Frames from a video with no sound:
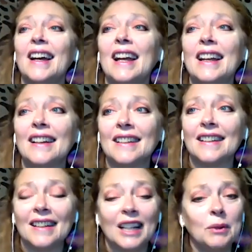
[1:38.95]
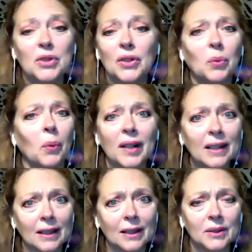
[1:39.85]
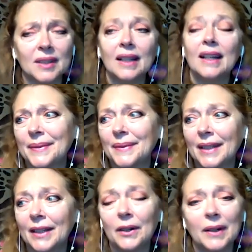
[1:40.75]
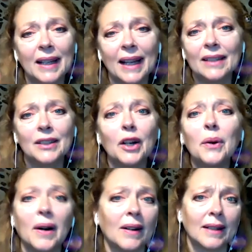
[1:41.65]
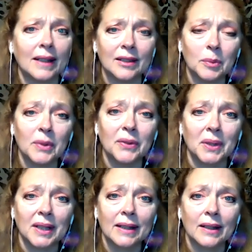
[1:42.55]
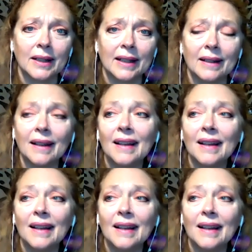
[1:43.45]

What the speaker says: And he was just one of those. He had no audience before Tiger King.